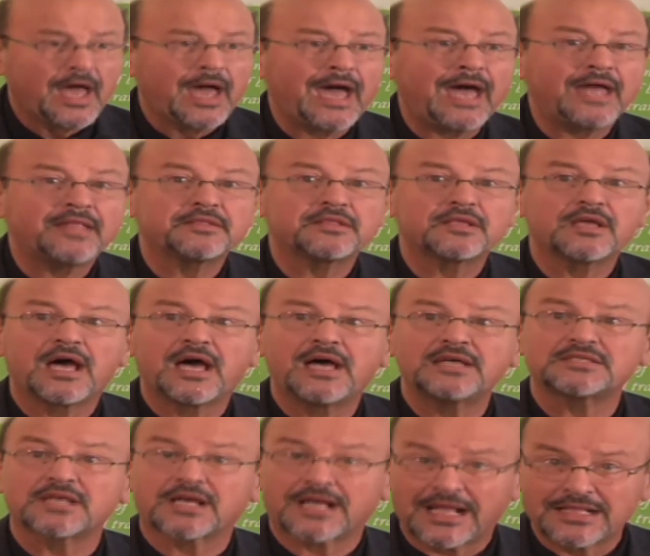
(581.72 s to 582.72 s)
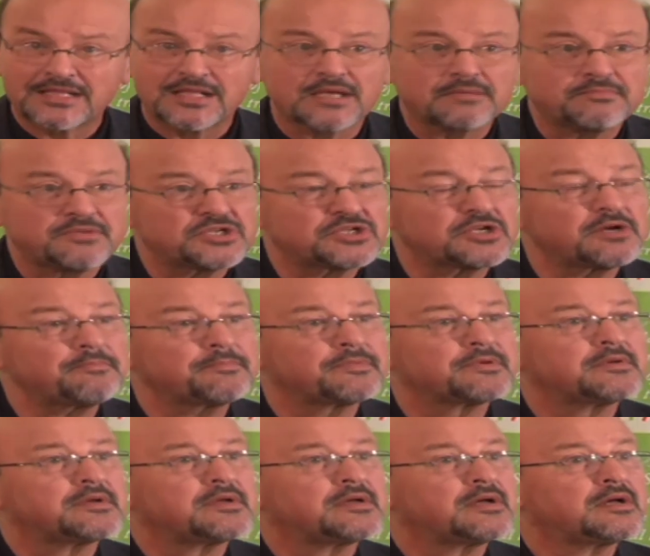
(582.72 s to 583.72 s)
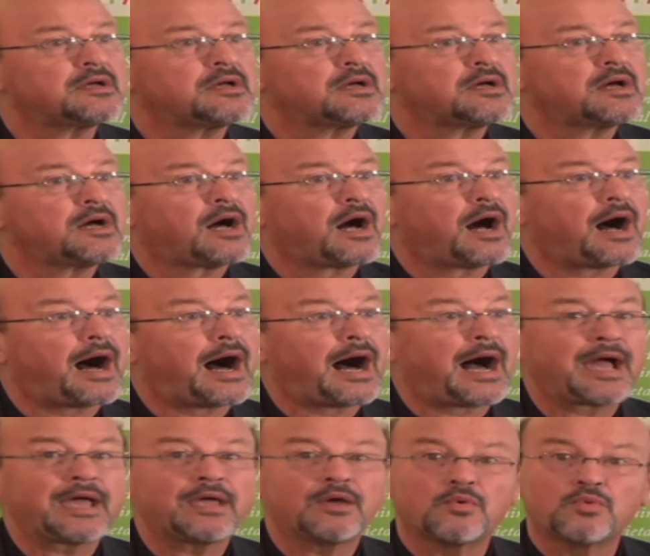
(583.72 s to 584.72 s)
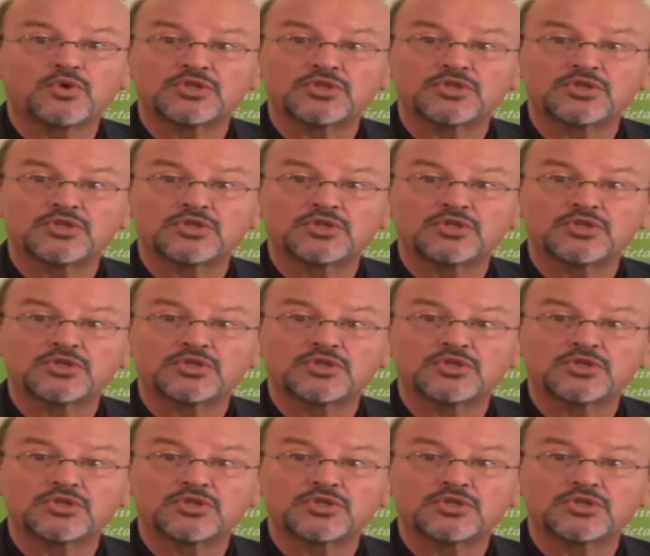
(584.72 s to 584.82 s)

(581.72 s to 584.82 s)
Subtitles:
And as a Catholic bishop, I